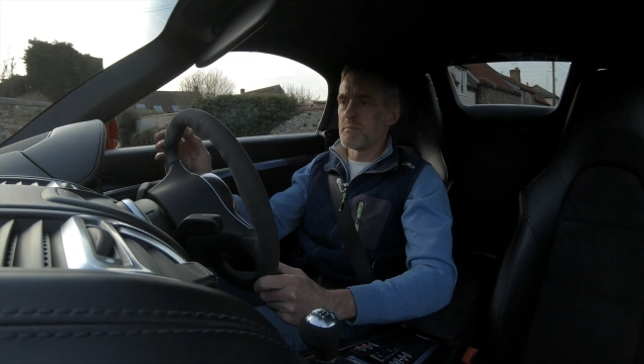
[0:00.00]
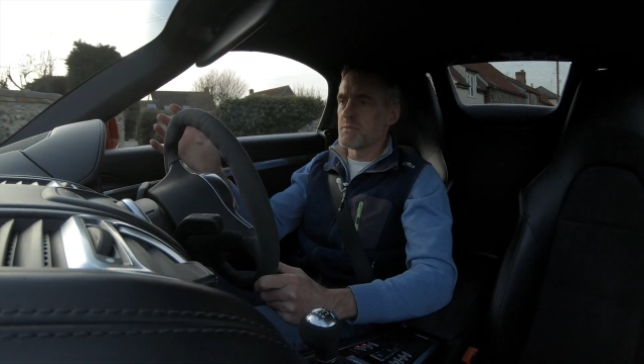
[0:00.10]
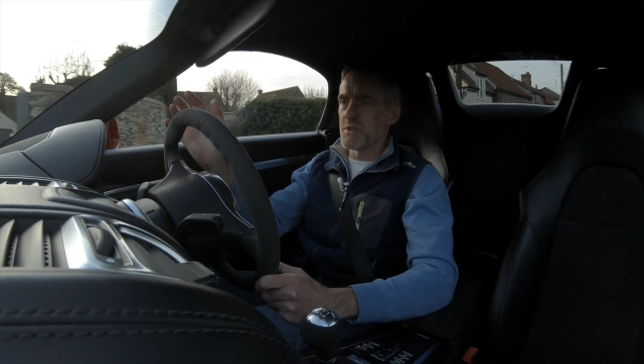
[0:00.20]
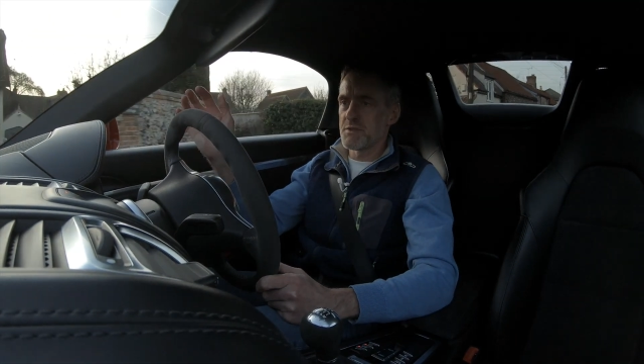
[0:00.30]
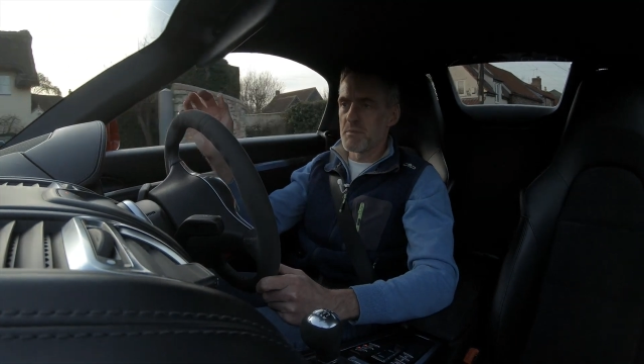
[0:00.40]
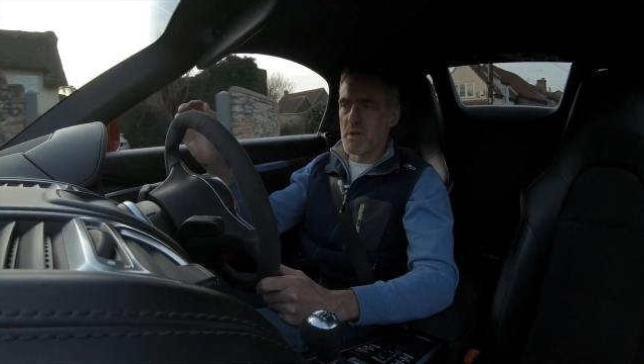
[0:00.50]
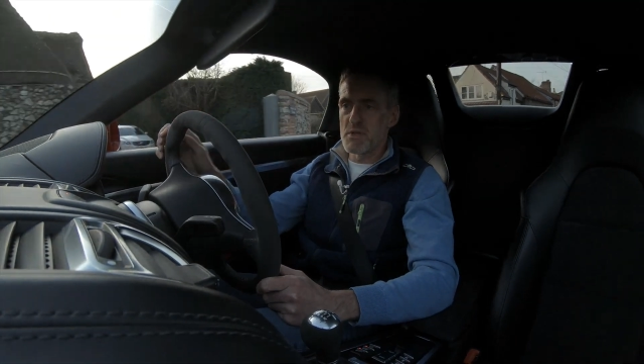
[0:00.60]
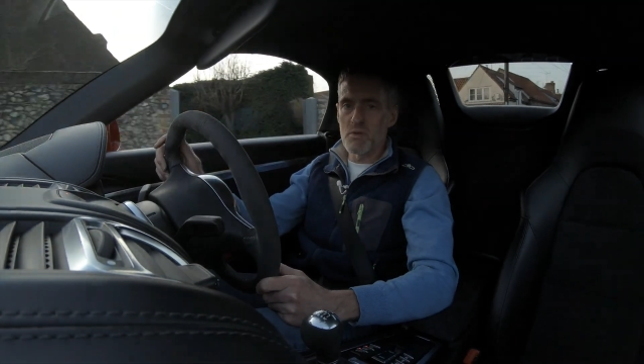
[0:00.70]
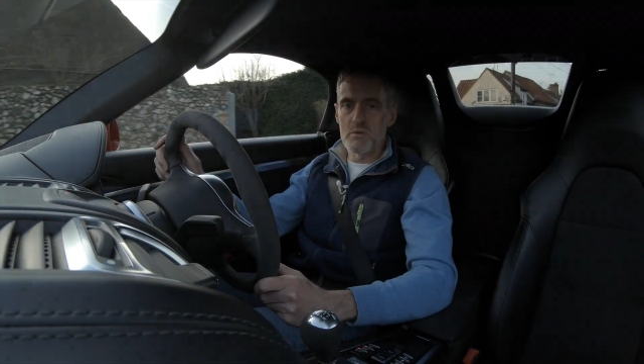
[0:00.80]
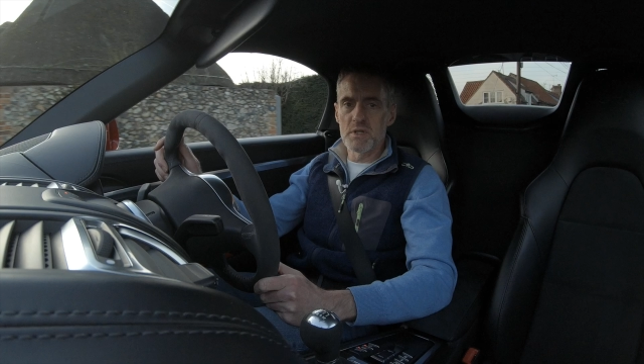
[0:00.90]
just to make
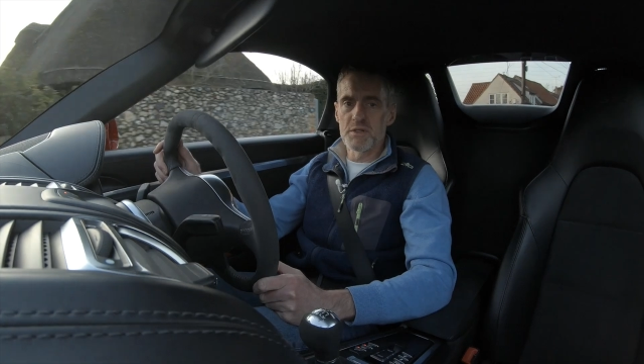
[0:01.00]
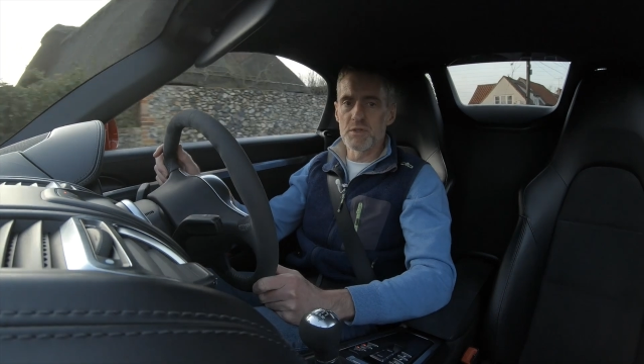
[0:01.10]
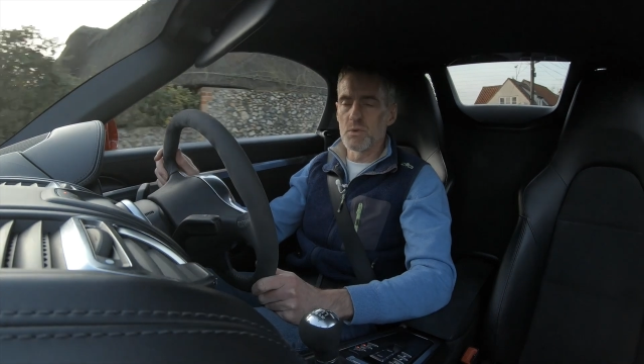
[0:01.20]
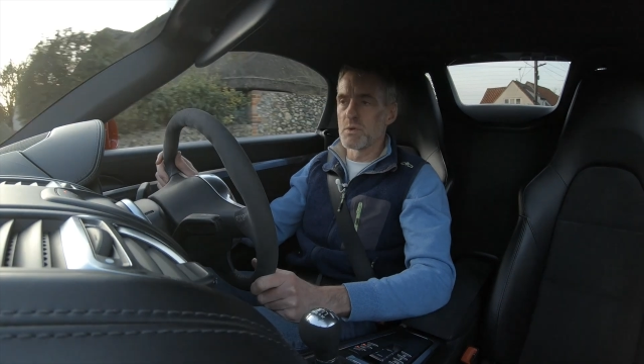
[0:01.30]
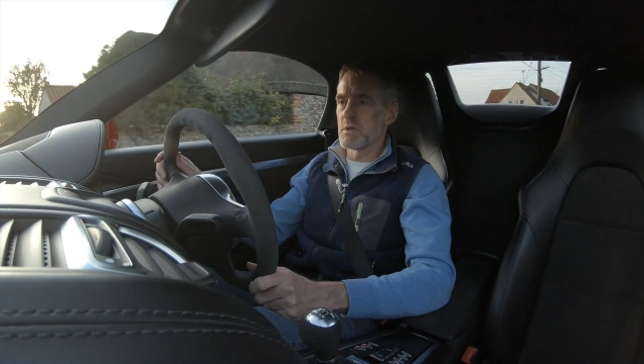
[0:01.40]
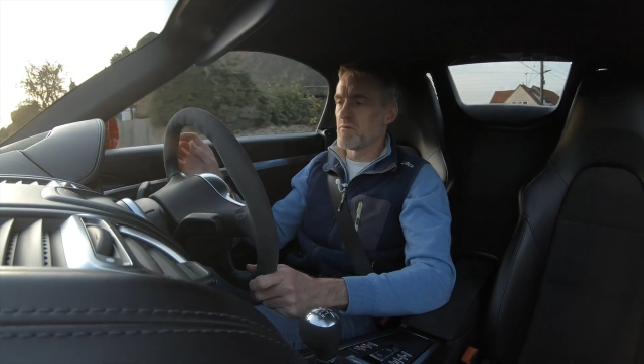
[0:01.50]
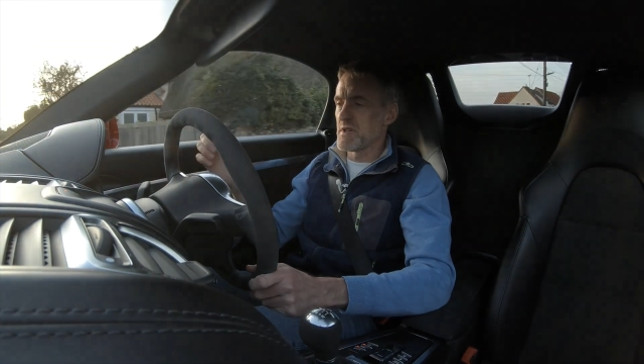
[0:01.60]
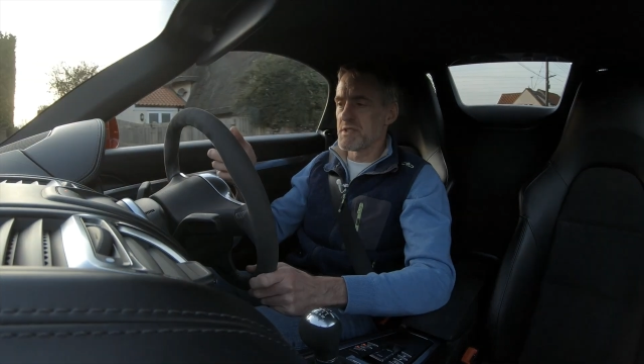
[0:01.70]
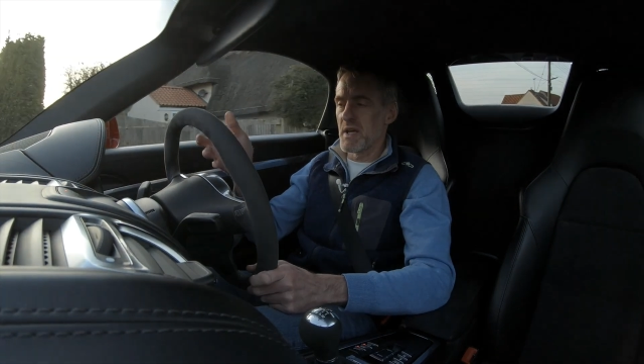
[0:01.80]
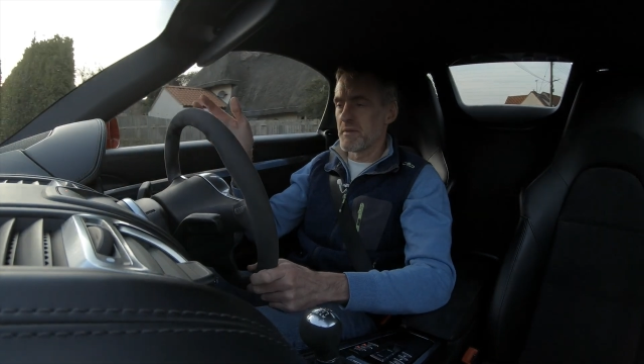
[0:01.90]
sure everything's in order,
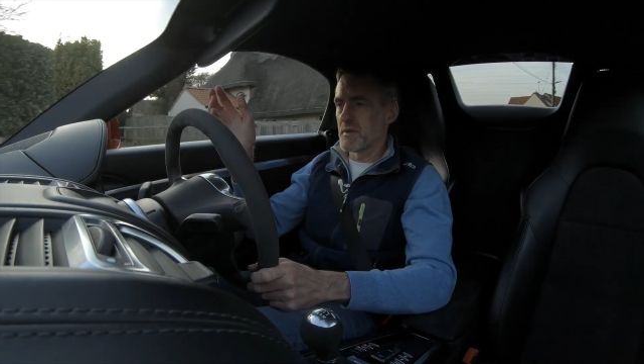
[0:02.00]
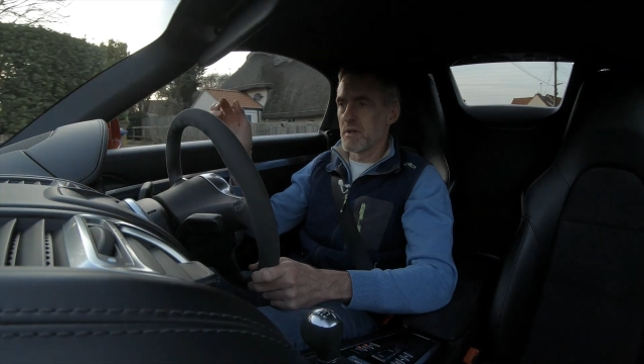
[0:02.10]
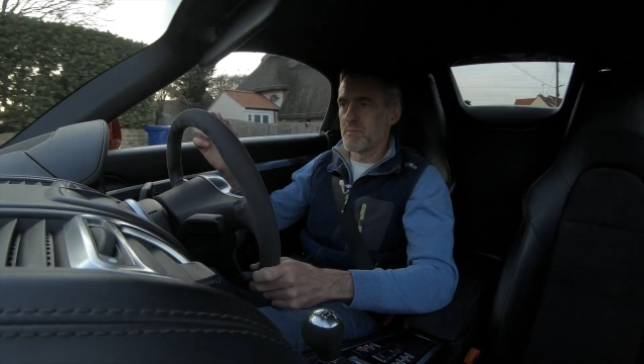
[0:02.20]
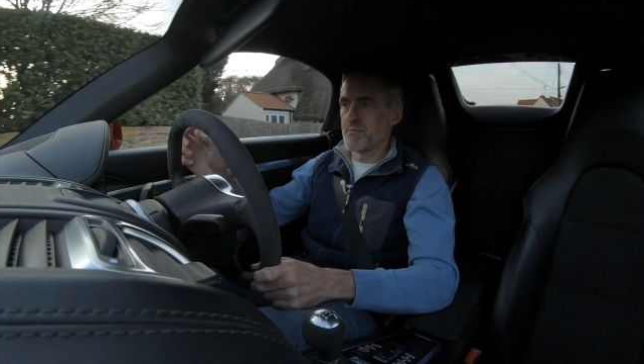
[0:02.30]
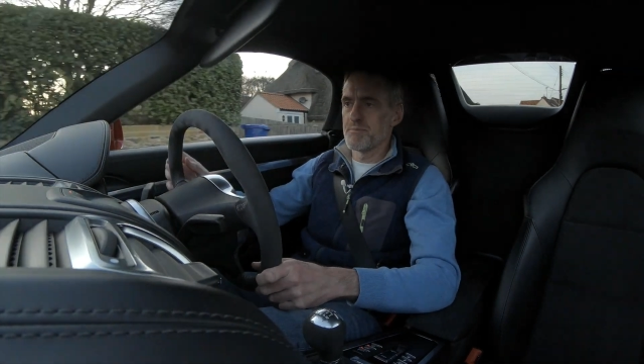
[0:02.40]
reset the